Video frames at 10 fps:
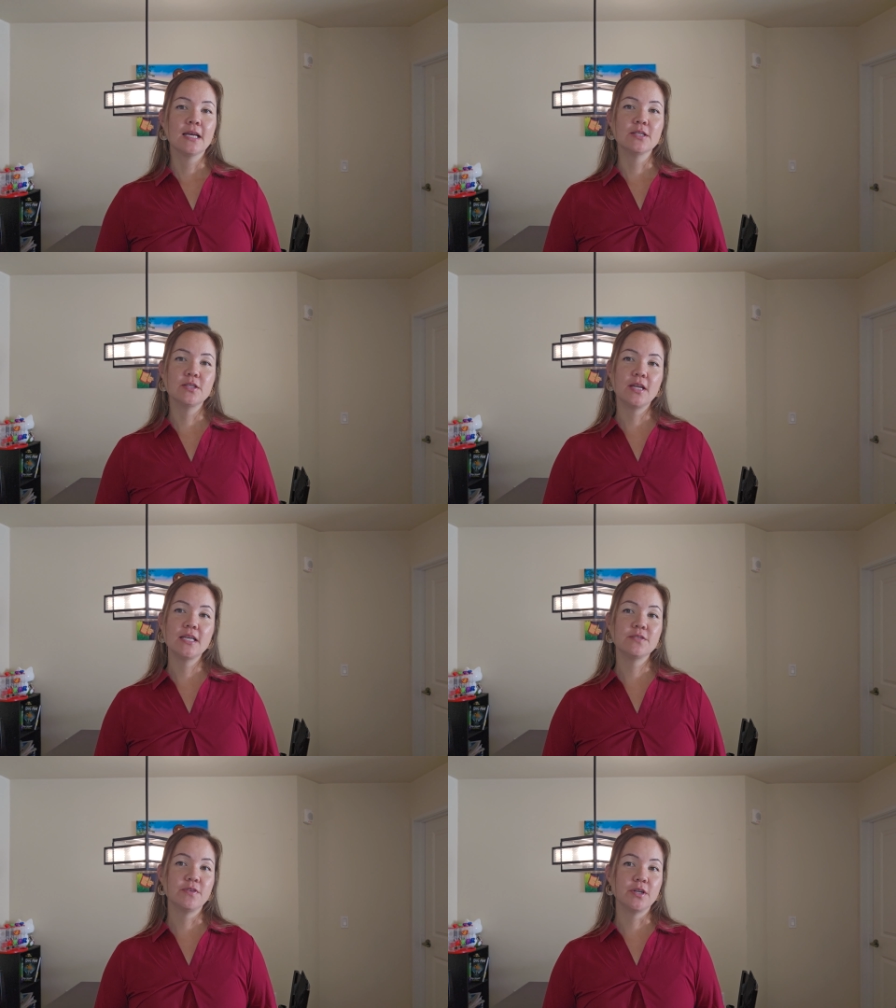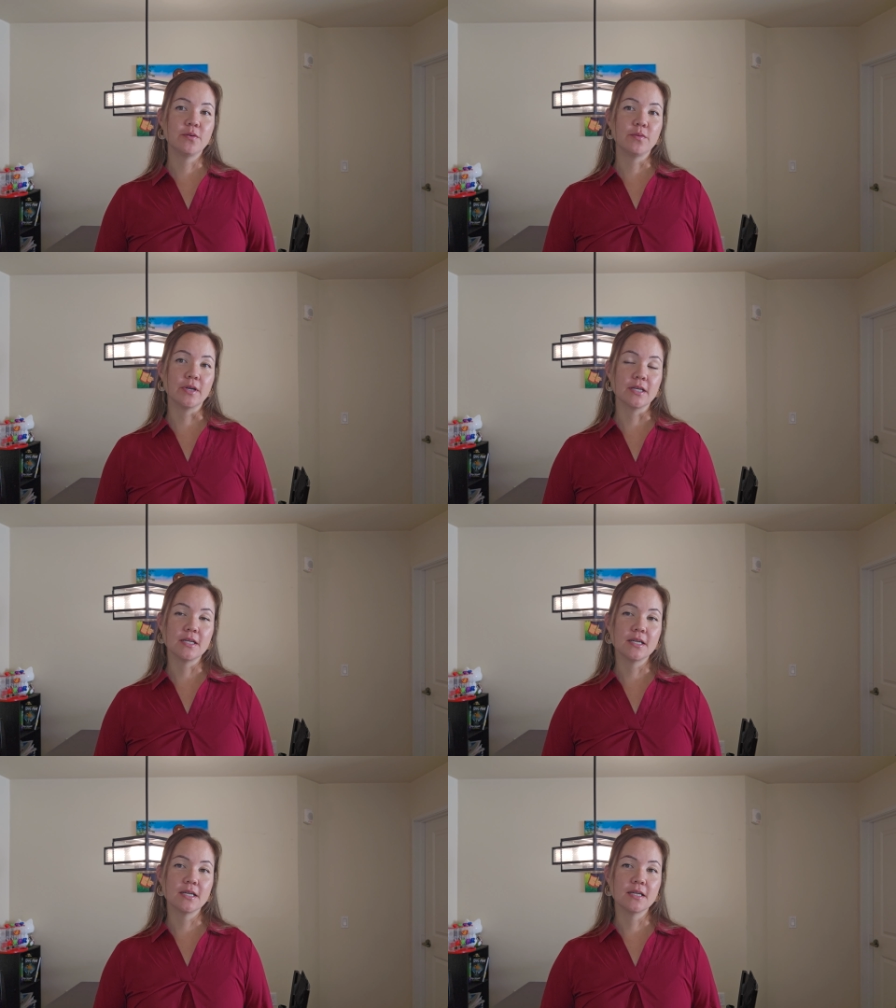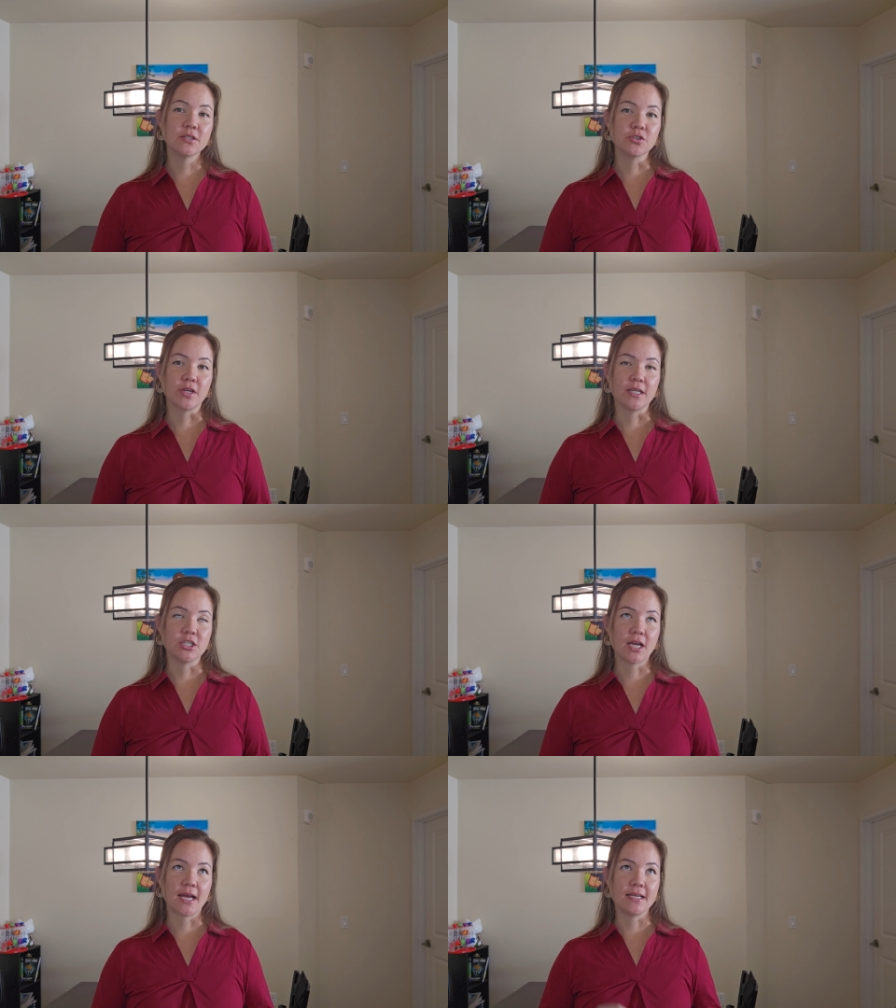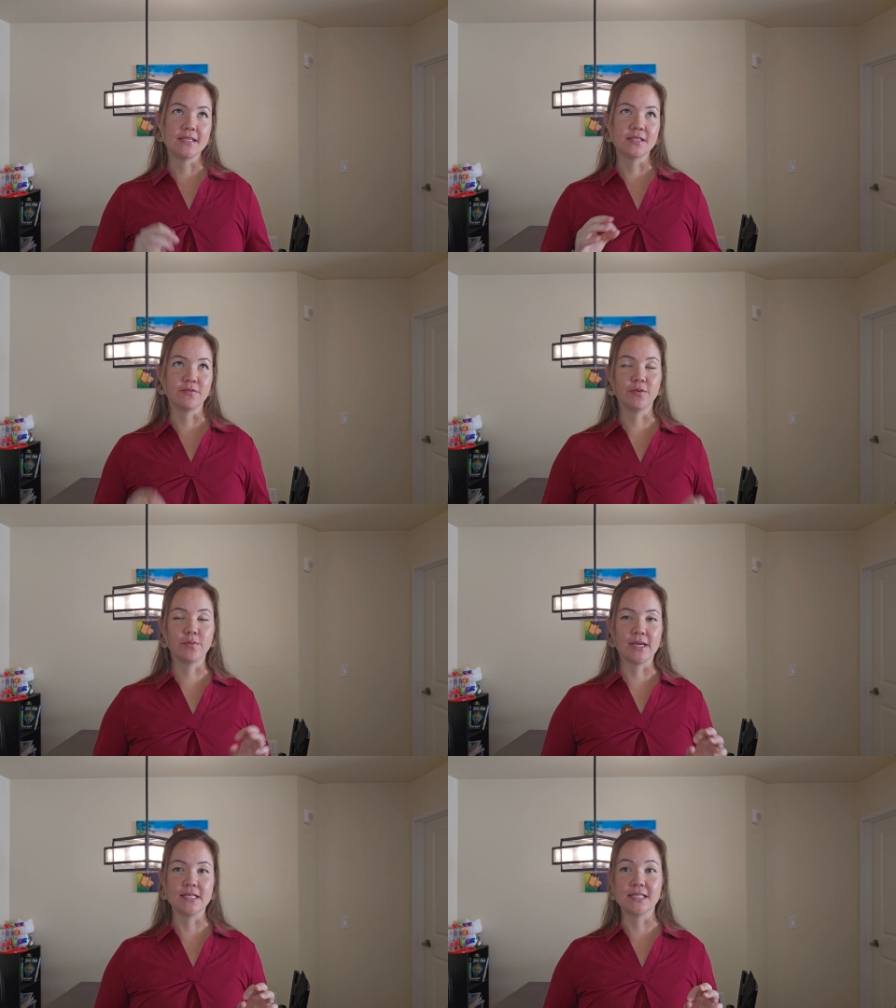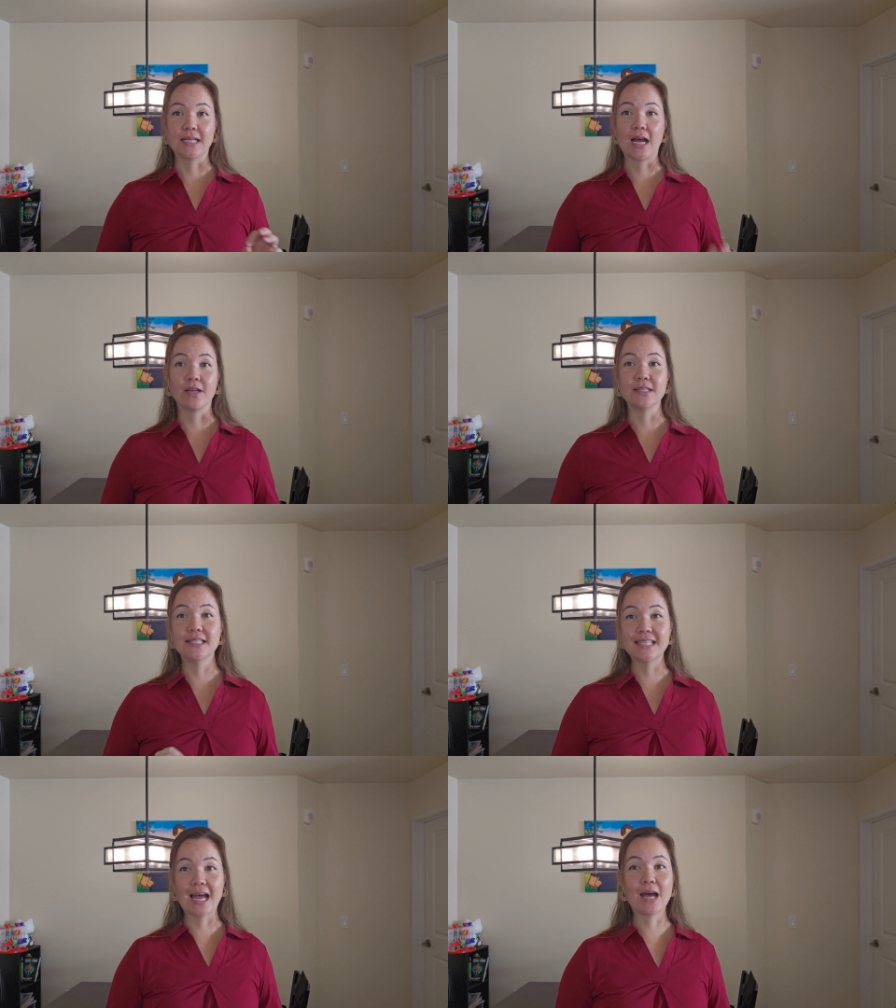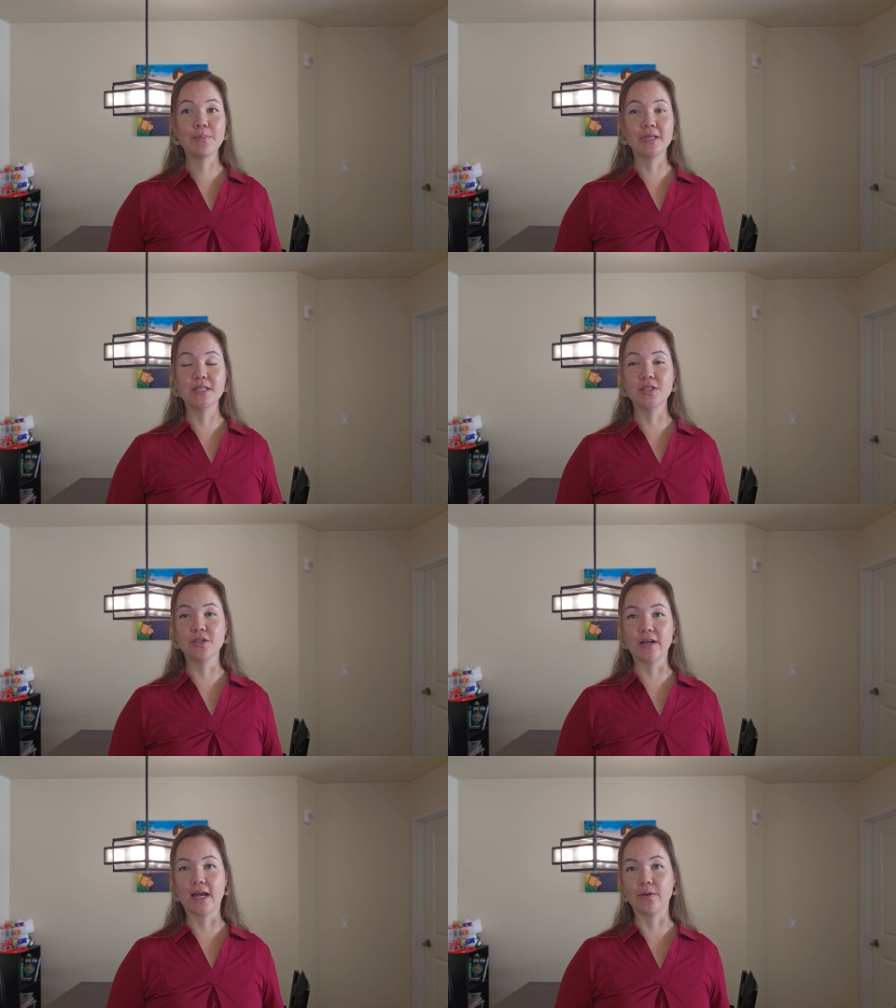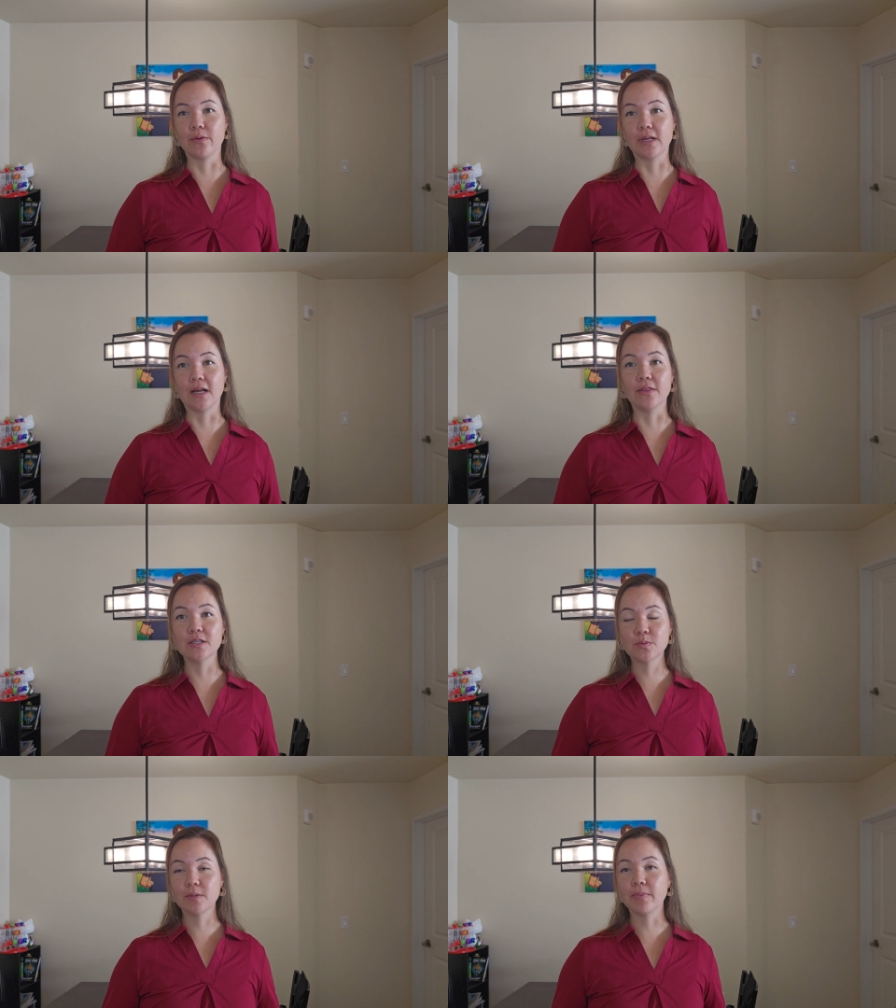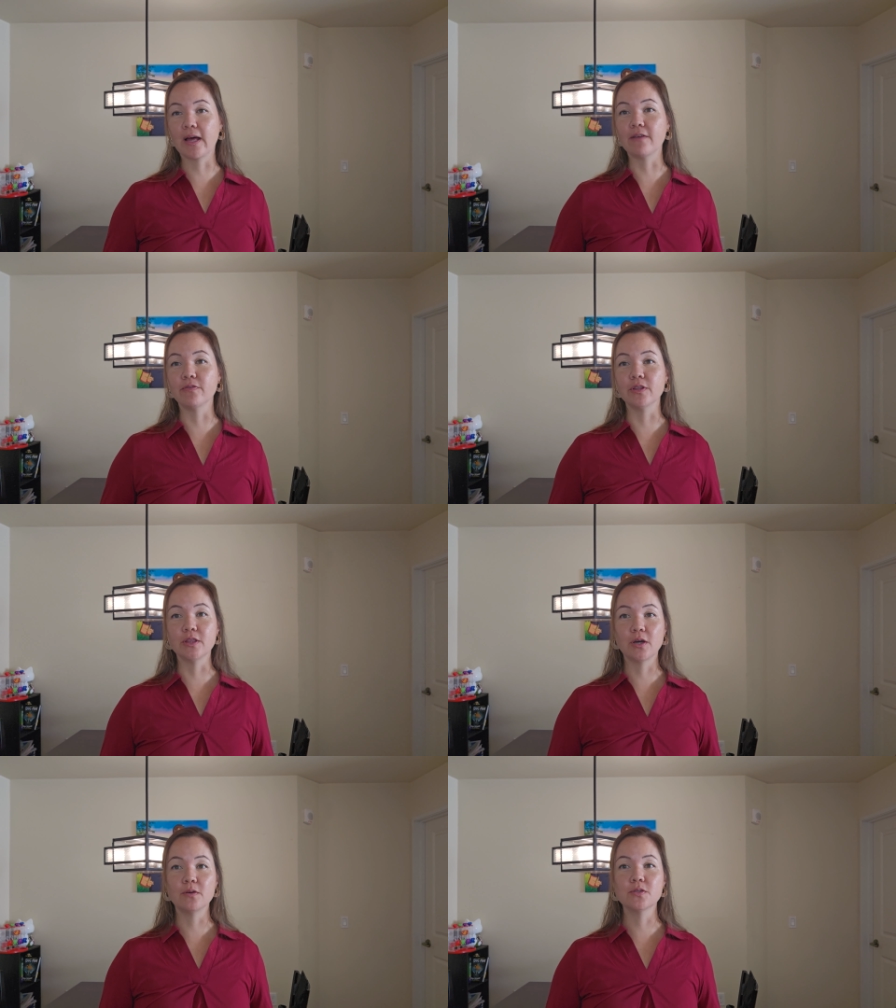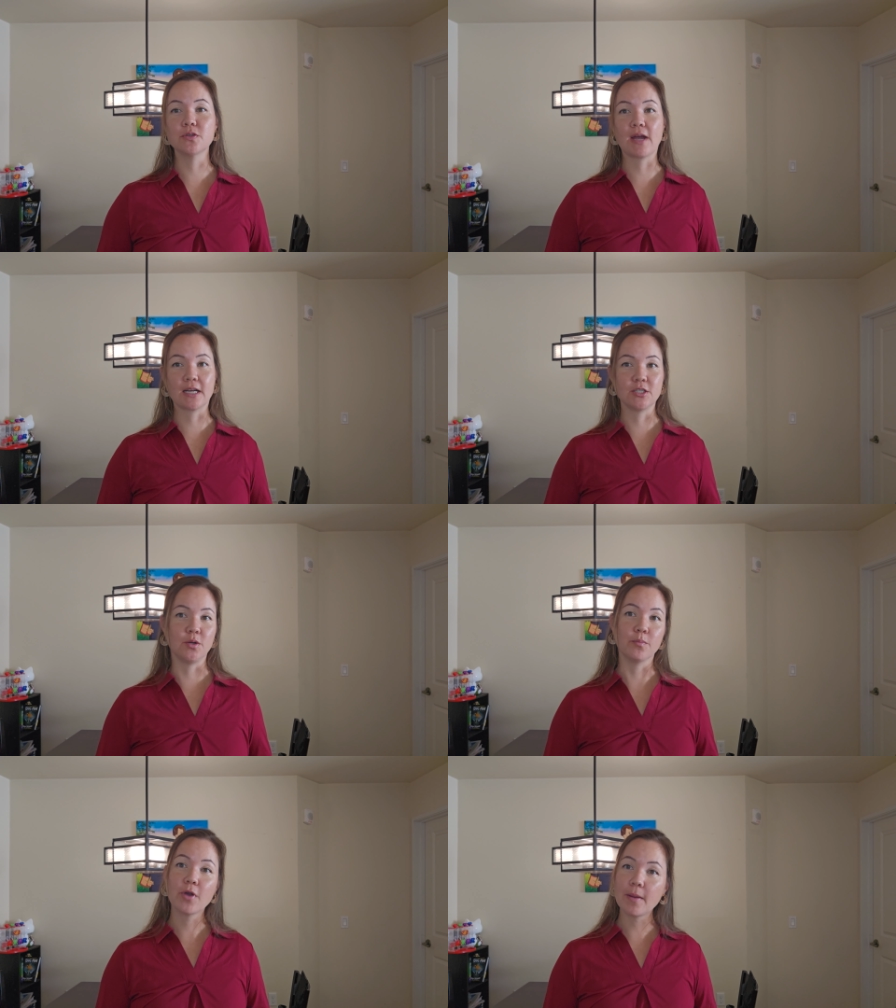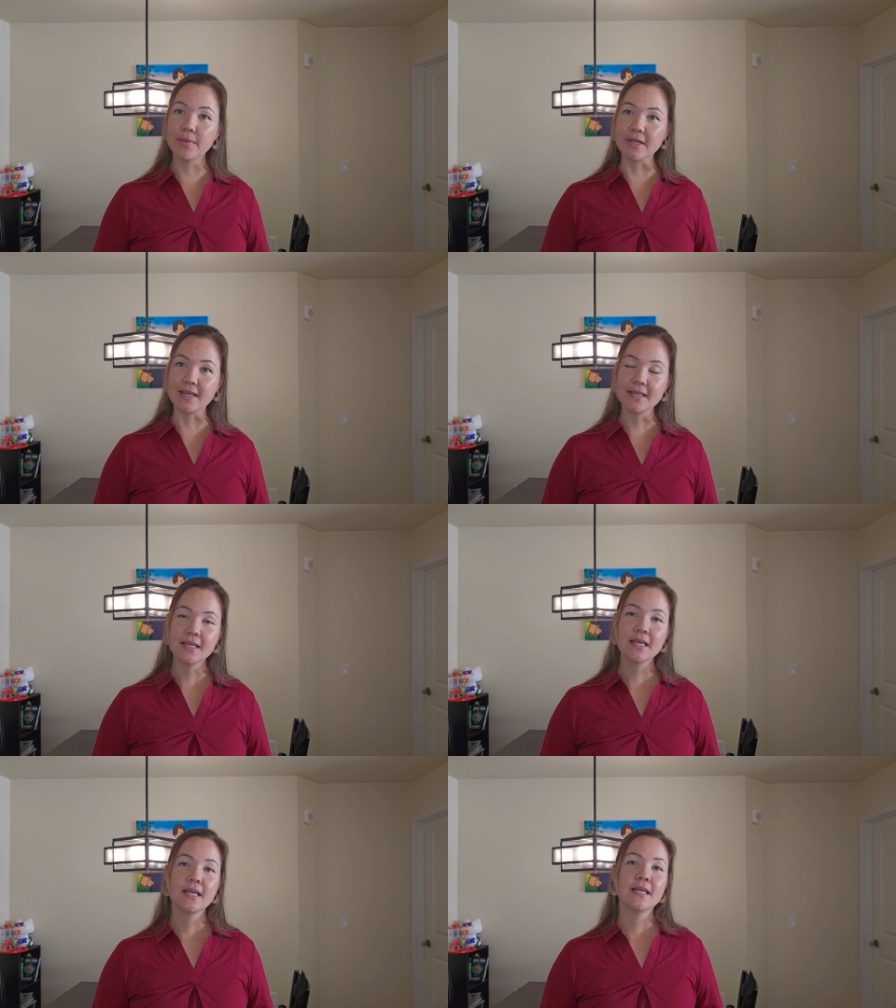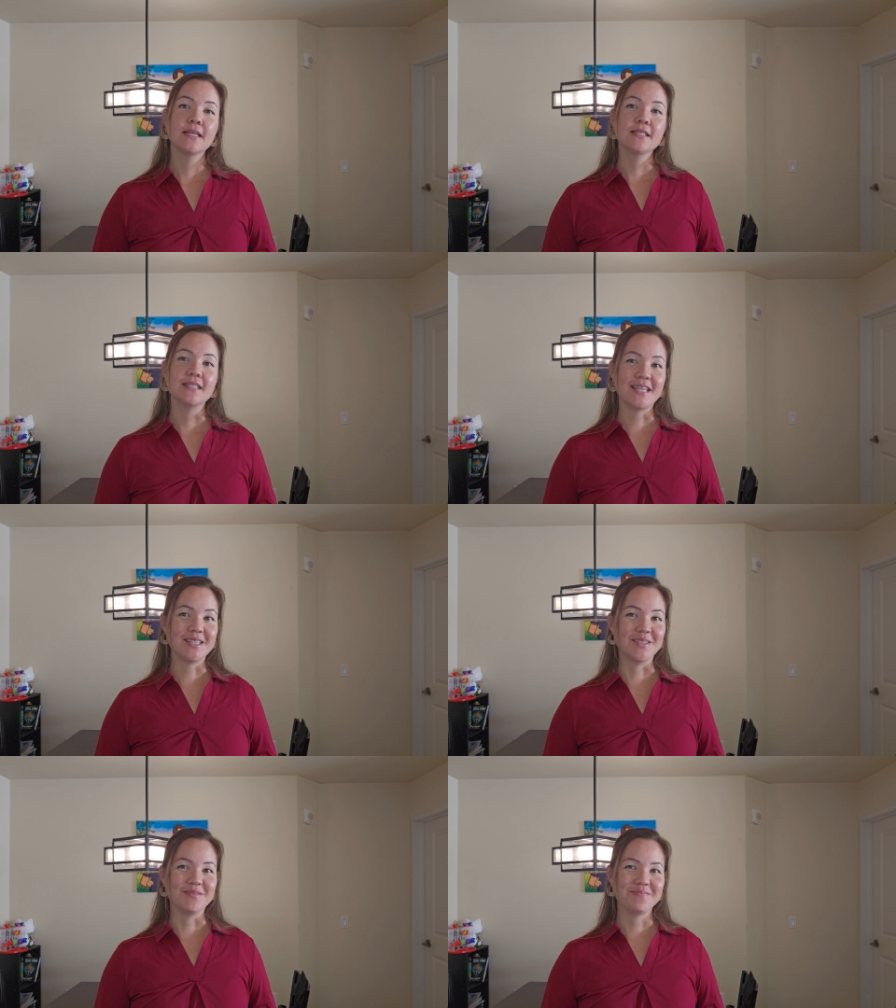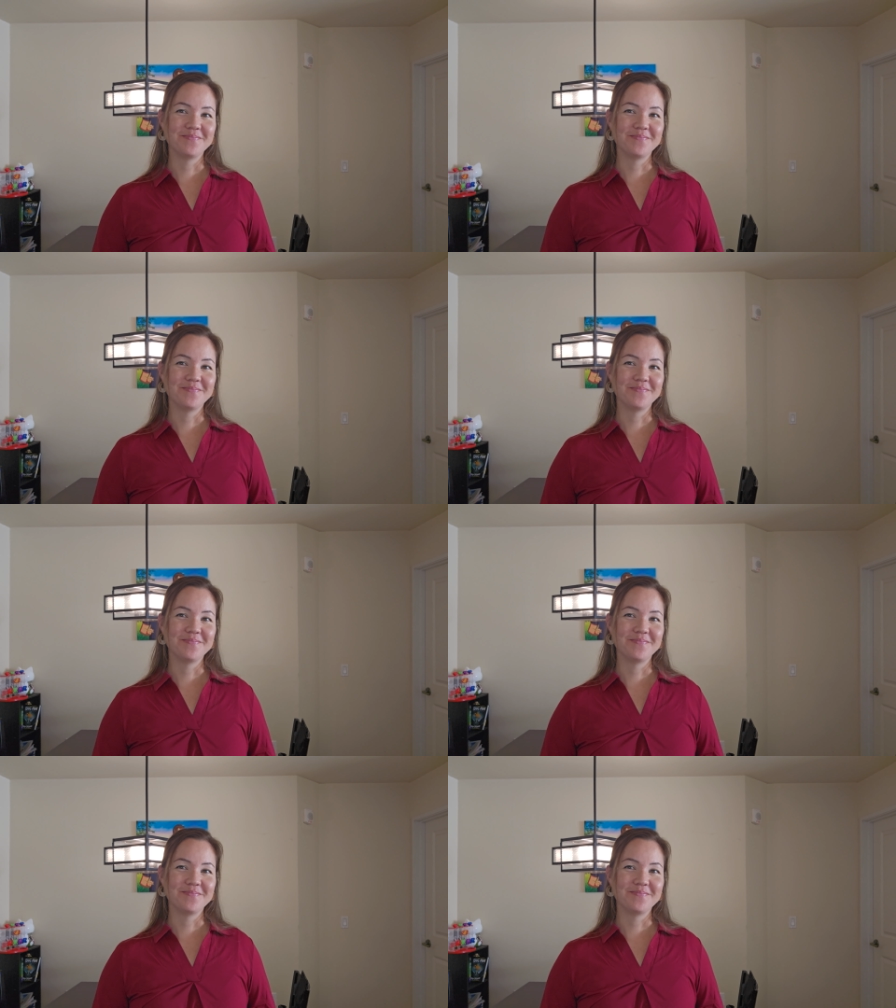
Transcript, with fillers: In today's video, we're gonna strategize different ways and how to tap into your equity. Now, this would apply for those who actually own property. Stay tuned.